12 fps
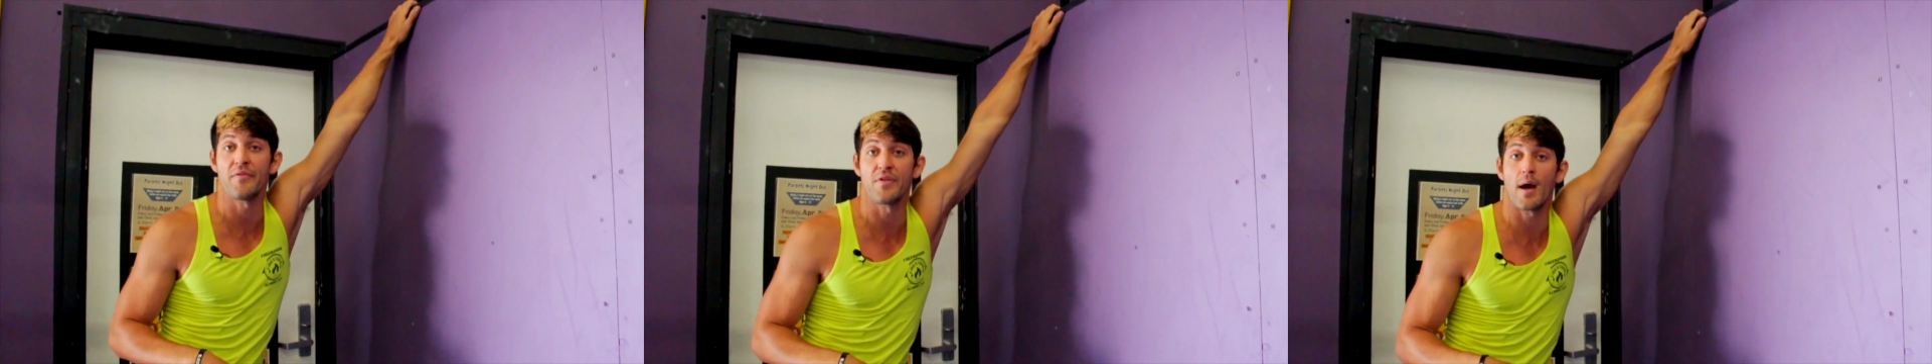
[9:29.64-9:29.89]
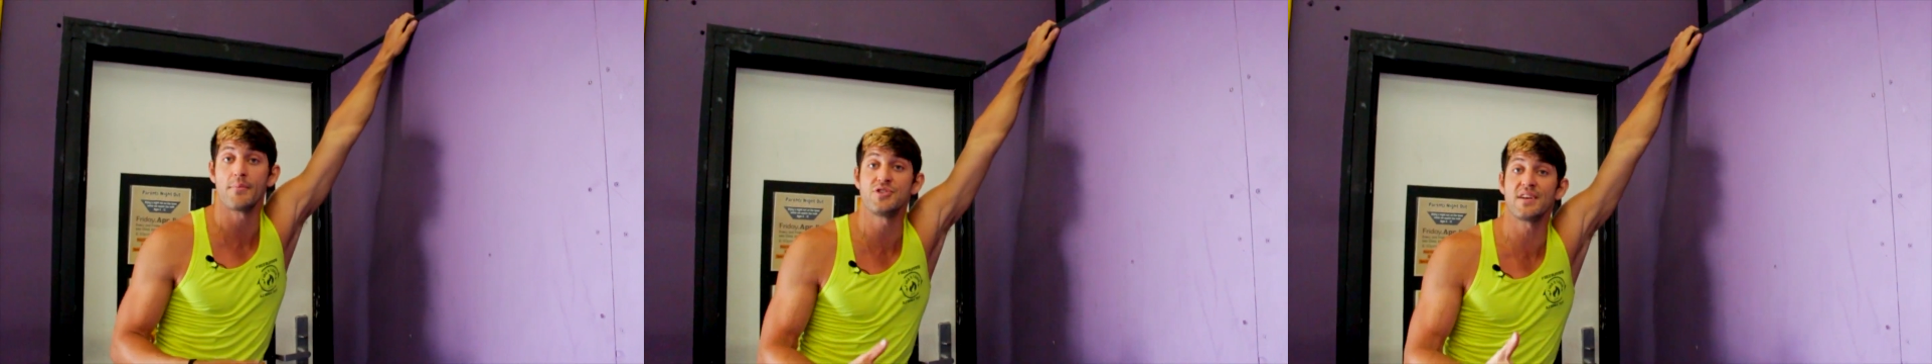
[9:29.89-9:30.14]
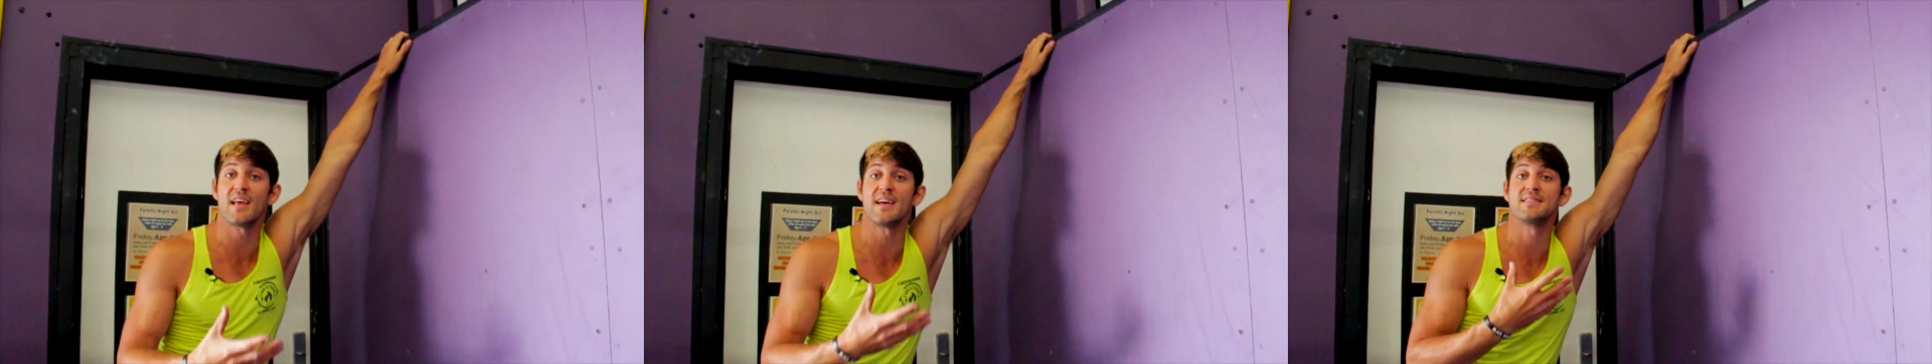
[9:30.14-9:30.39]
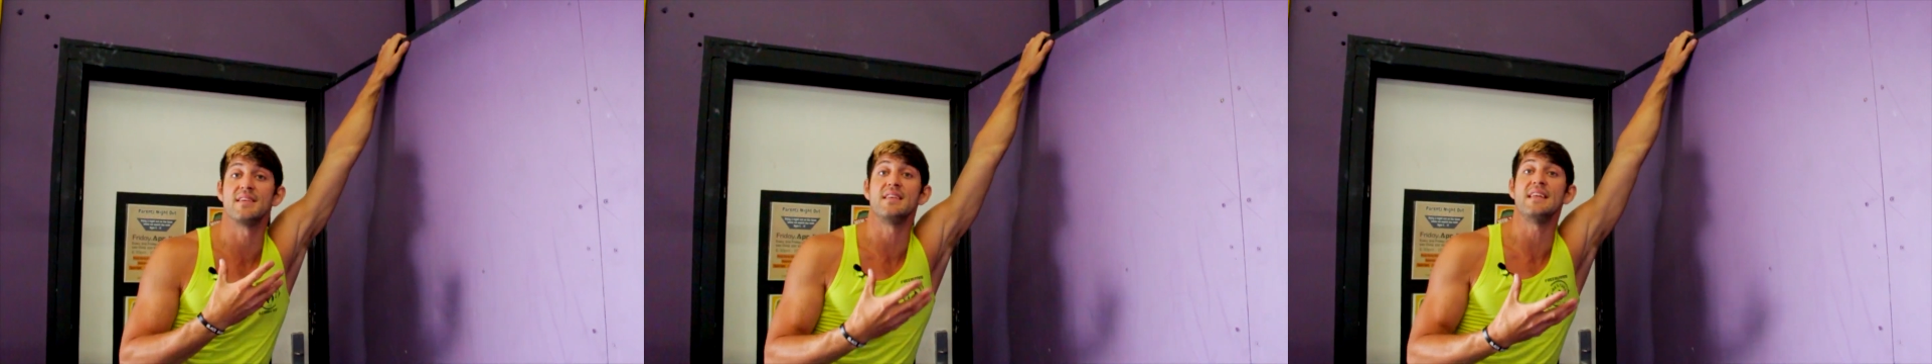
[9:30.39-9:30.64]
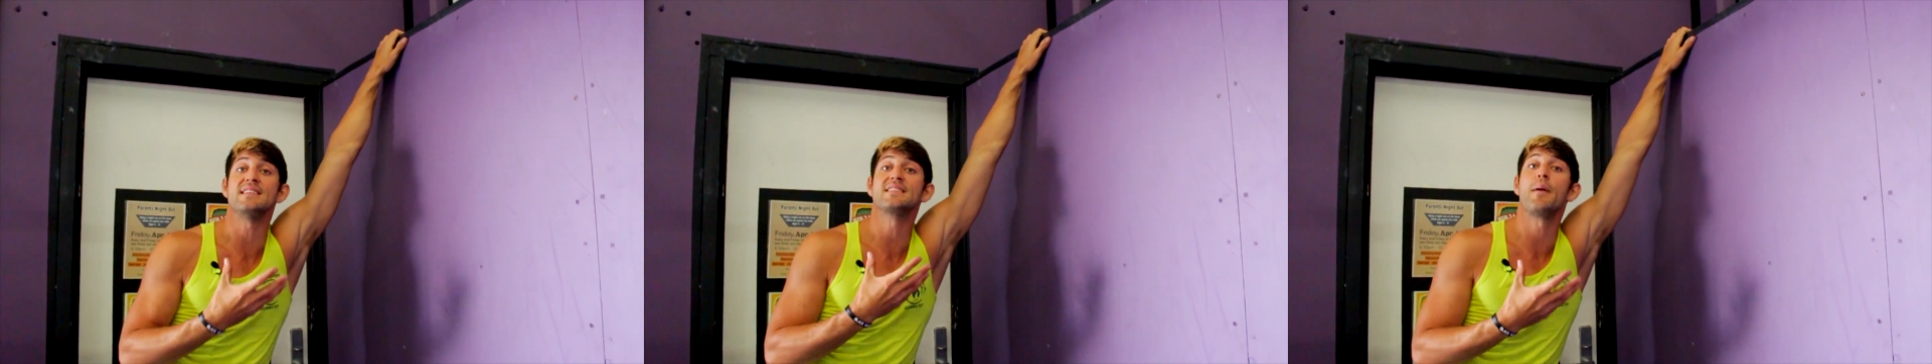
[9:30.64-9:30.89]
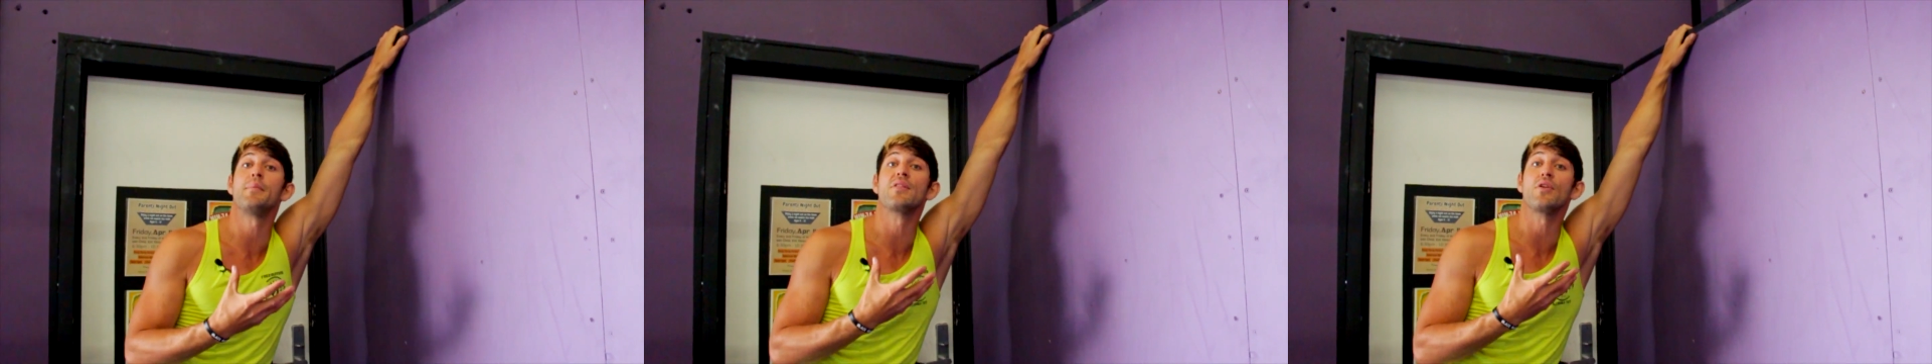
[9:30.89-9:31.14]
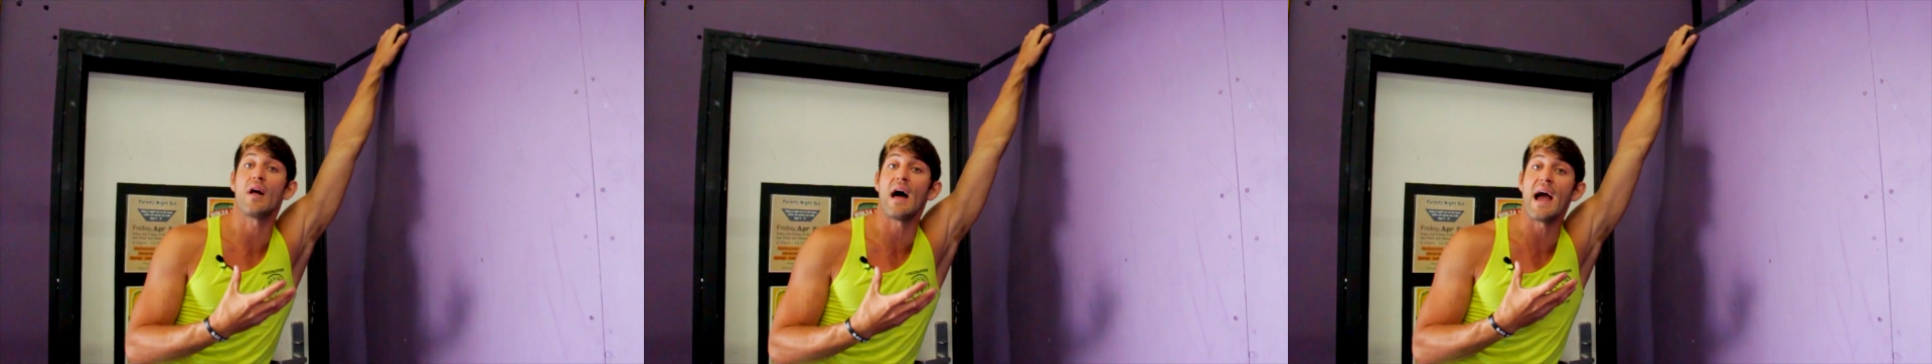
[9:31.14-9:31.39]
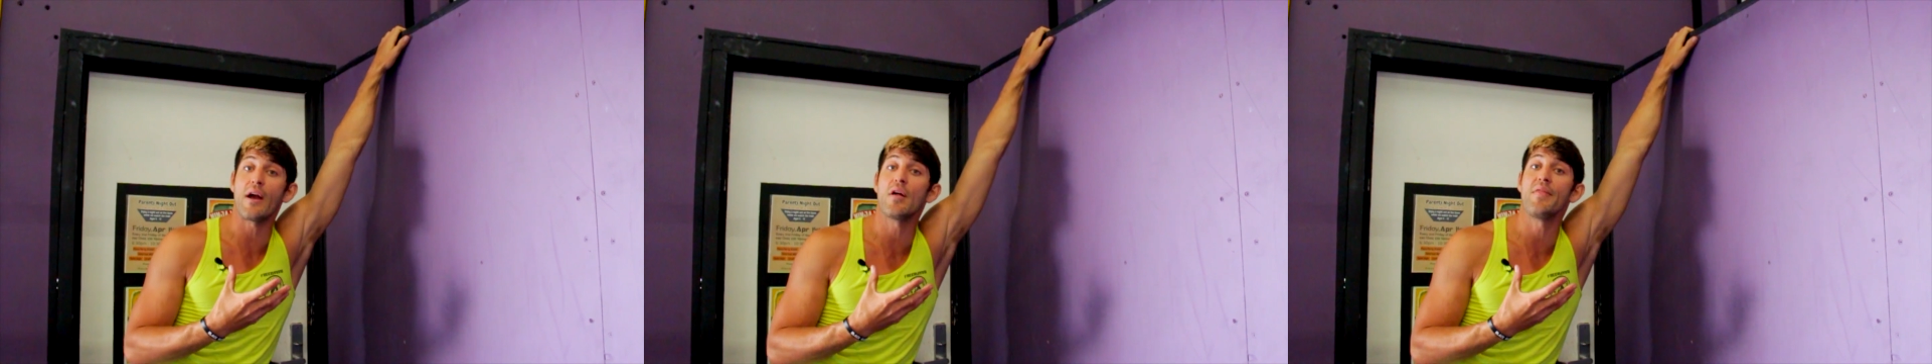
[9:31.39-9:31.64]
of an object as the knees come a little
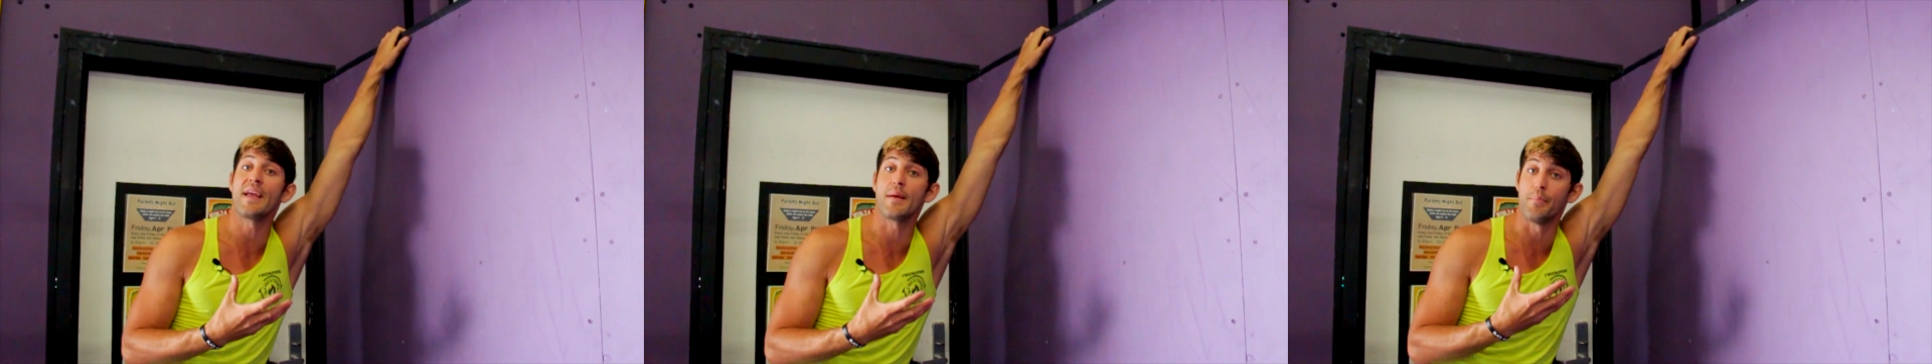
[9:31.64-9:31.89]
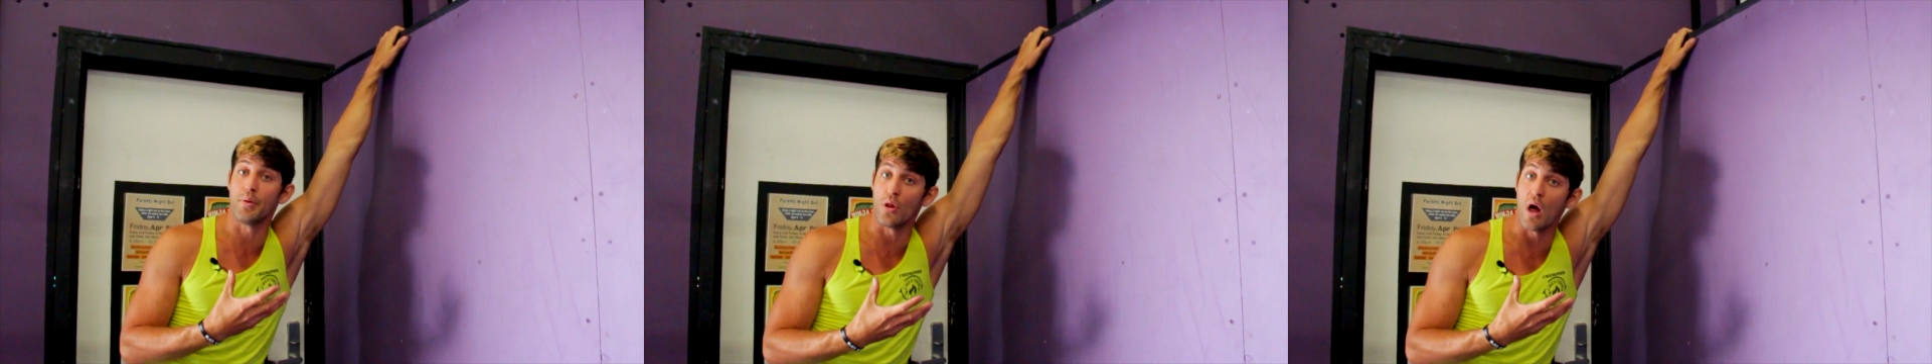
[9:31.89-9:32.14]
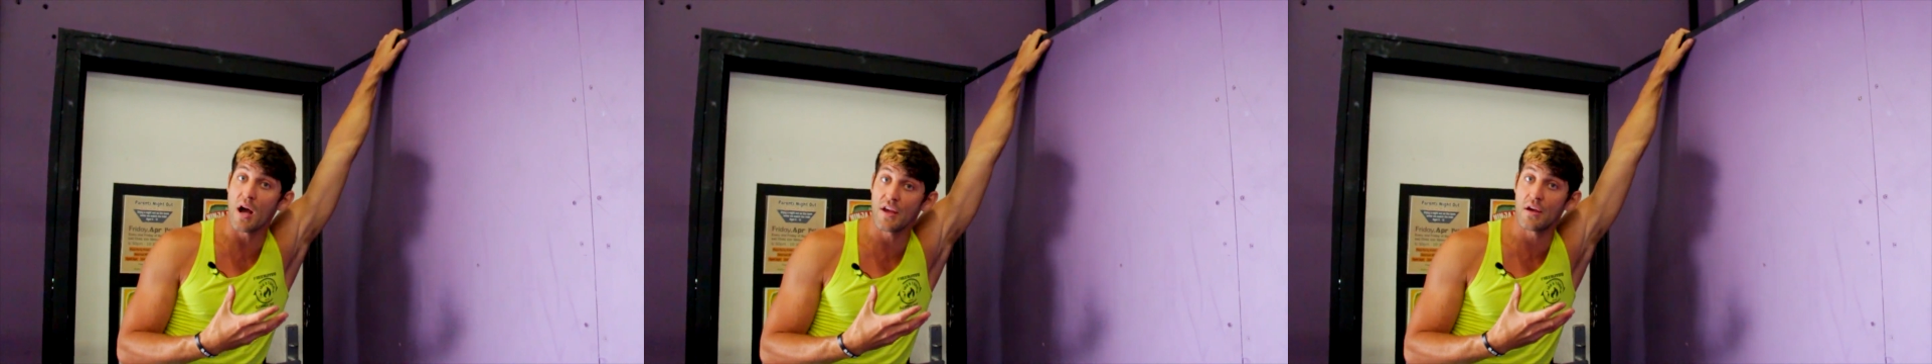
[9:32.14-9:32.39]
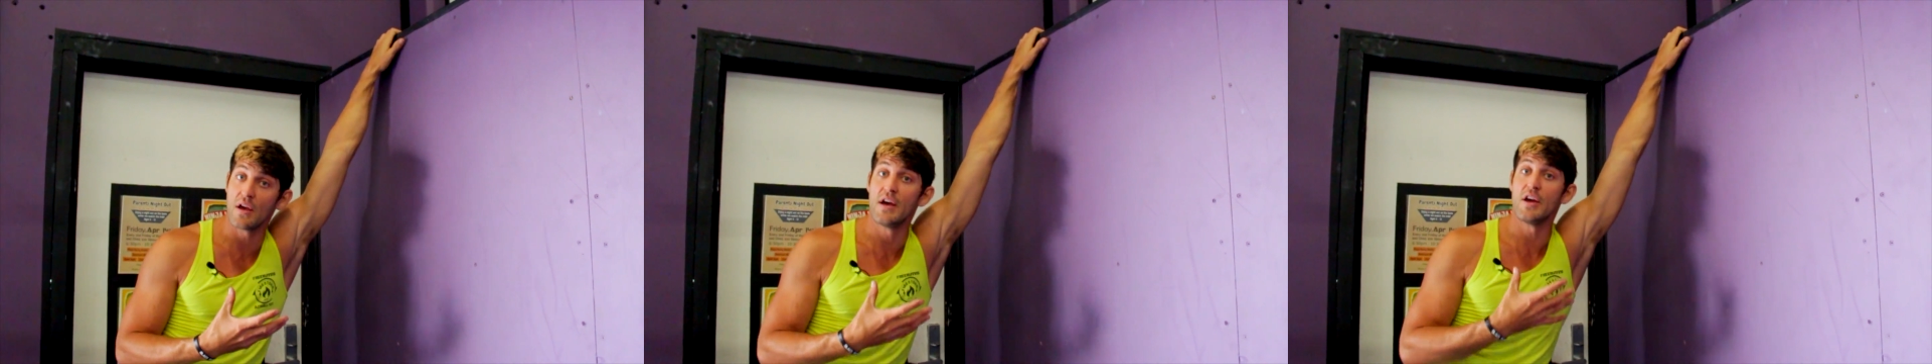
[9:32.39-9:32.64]
higher and they can block